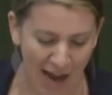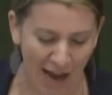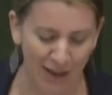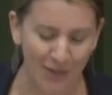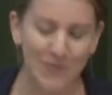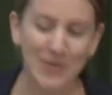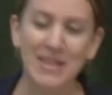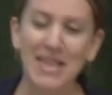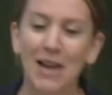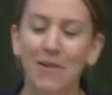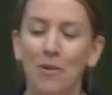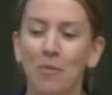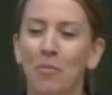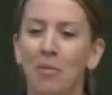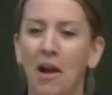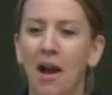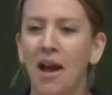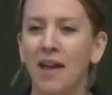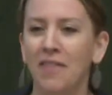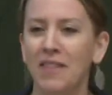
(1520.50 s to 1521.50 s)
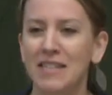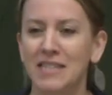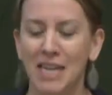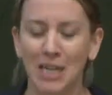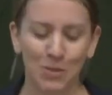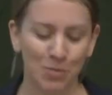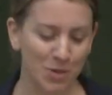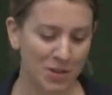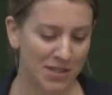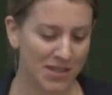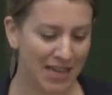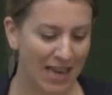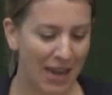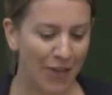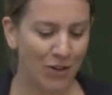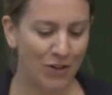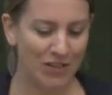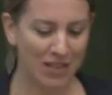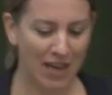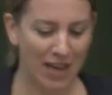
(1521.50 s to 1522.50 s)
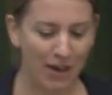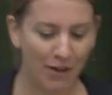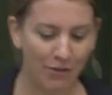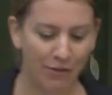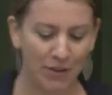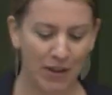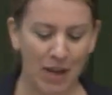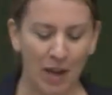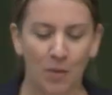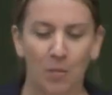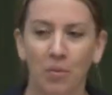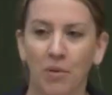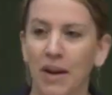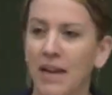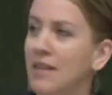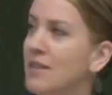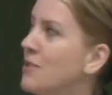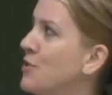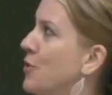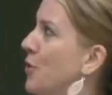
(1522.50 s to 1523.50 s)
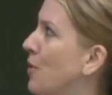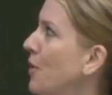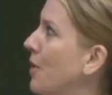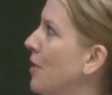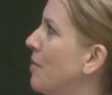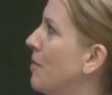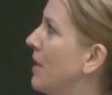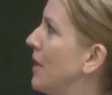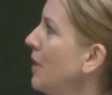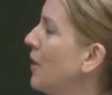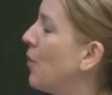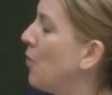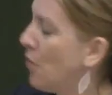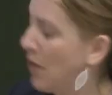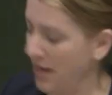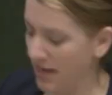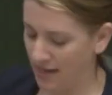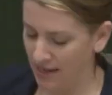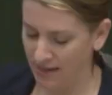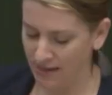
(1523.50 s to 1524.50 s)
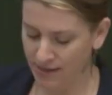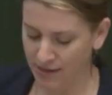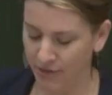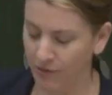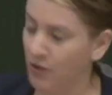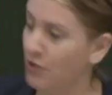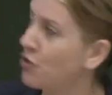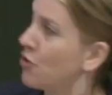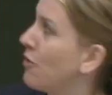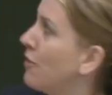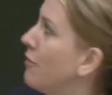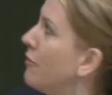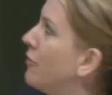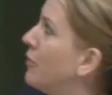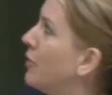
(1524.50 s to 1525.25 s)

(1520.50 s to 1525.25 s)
Uh, but they were brought, these experts together, to kind of brainstorm, you know, what is the future of